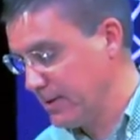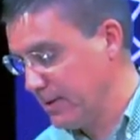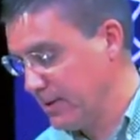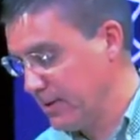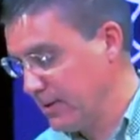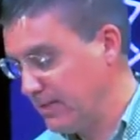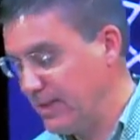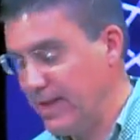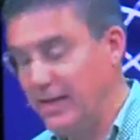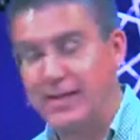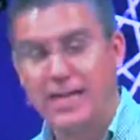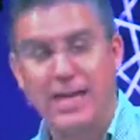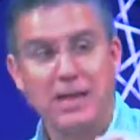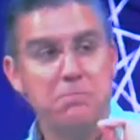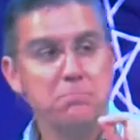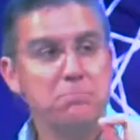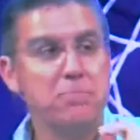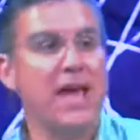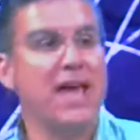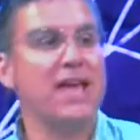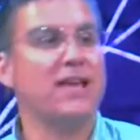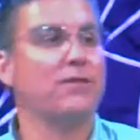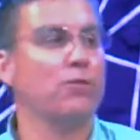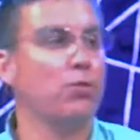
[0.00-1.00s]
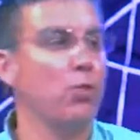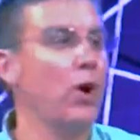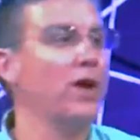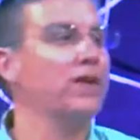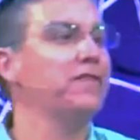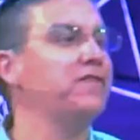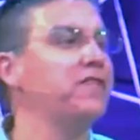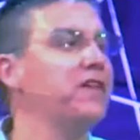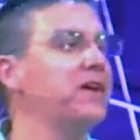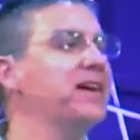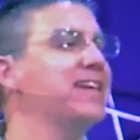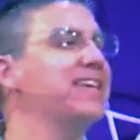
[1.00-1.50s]
that can make one
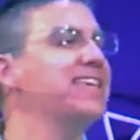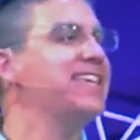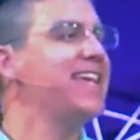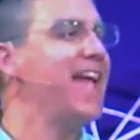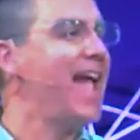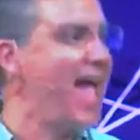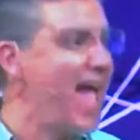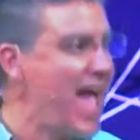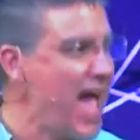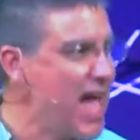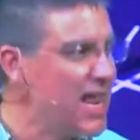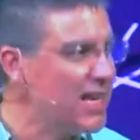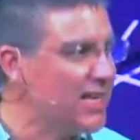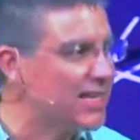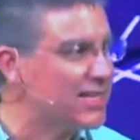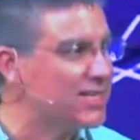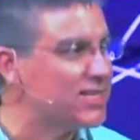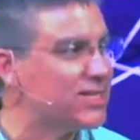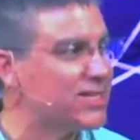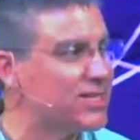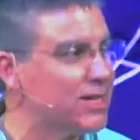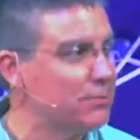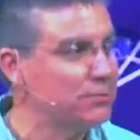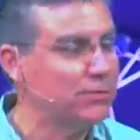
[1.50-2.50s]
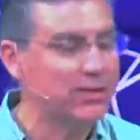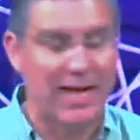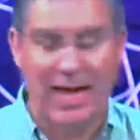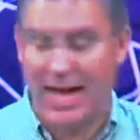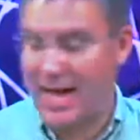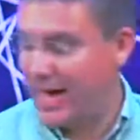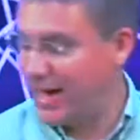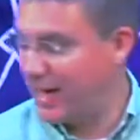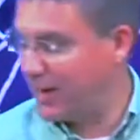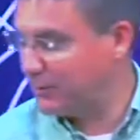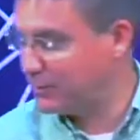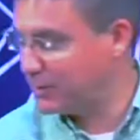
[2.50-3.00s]
very callous
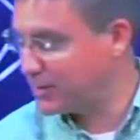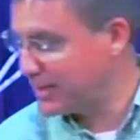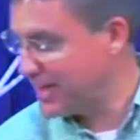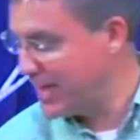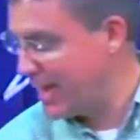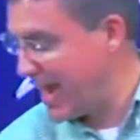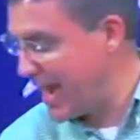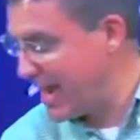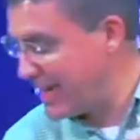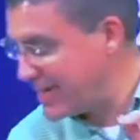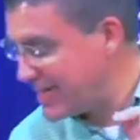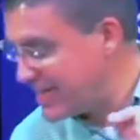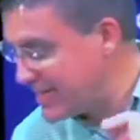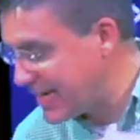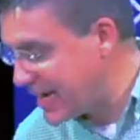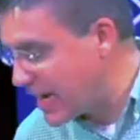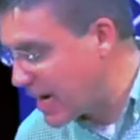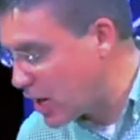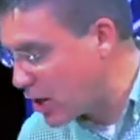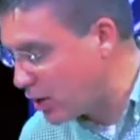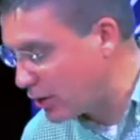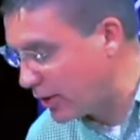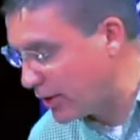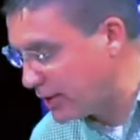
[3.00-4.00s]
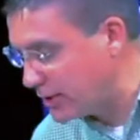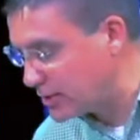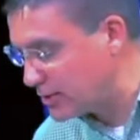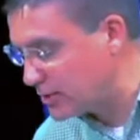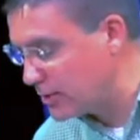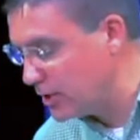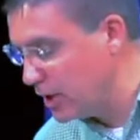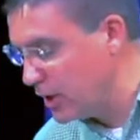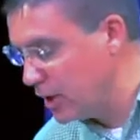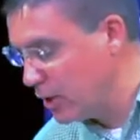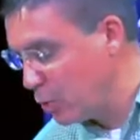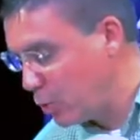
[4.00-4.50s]
sometimes and careless
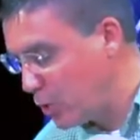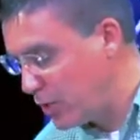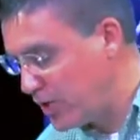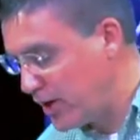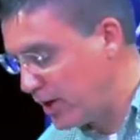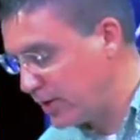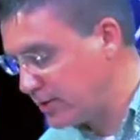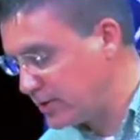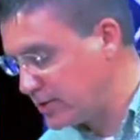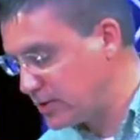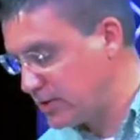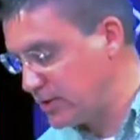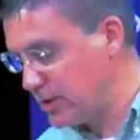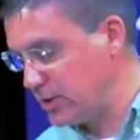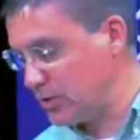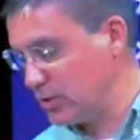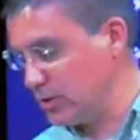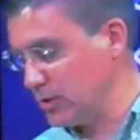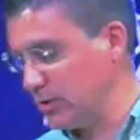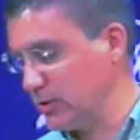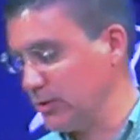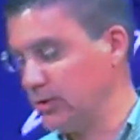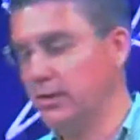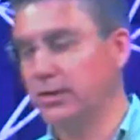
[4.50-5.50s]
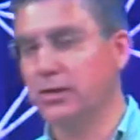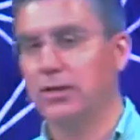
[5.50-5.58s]
with our decision.